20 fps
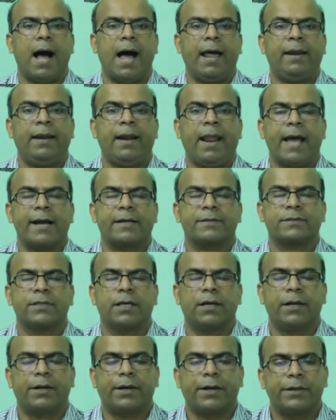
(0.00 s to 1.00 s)

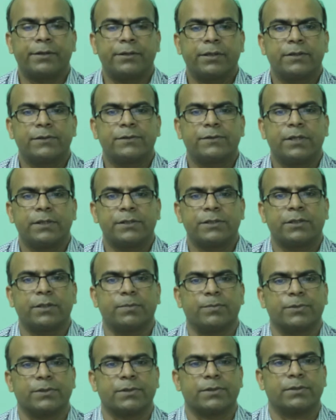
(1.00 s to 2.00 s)
unaccelerated
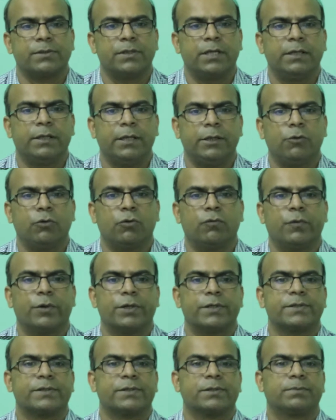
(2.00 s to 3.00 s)
systems in the
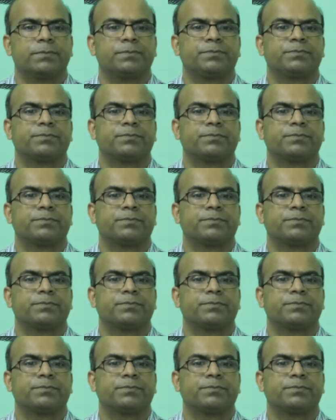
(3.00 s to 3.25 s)
universe.